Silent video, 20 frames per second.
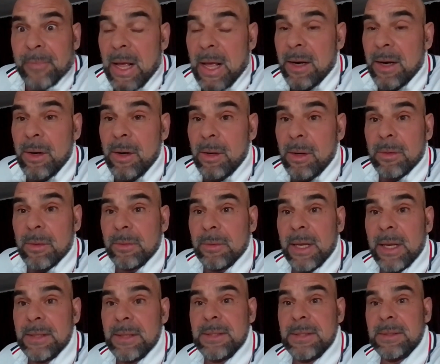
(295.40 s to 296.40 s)
I don't know.
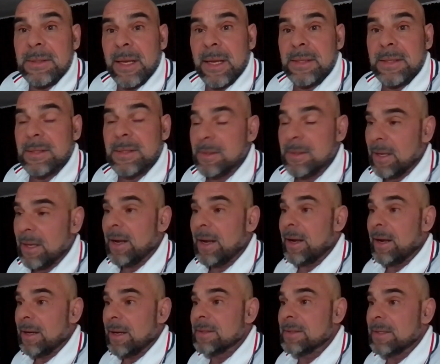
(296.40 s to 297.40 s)

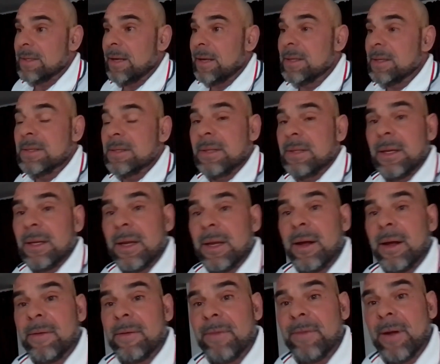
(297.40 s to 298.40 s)
I guess that is
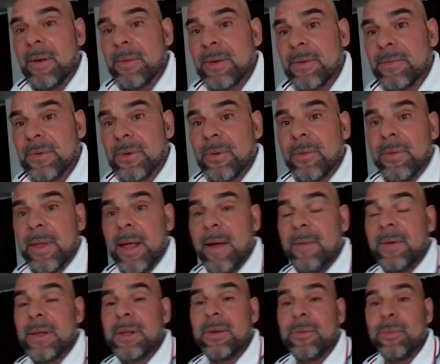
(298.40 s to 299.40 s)
the fountain of youth,
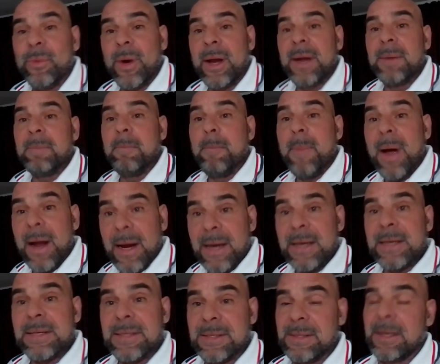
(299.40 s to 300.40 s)
having the right
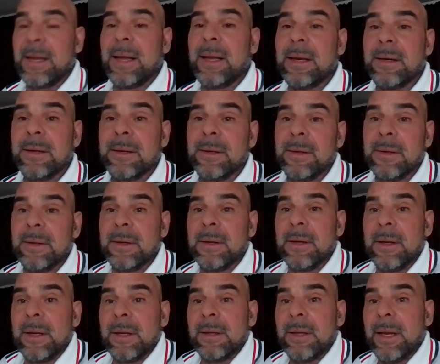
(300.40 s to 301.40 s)
mindset
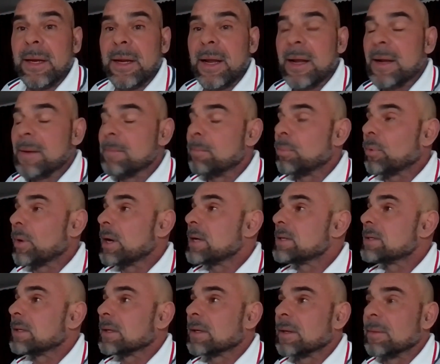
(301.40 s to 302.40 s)
Like, I
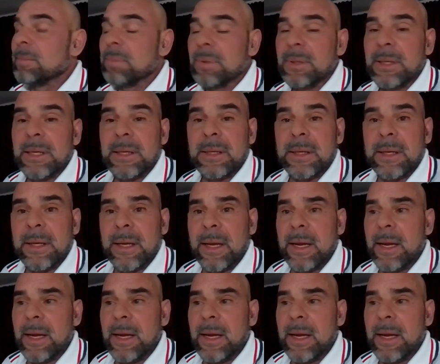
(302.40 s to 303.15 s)
embrace it completely.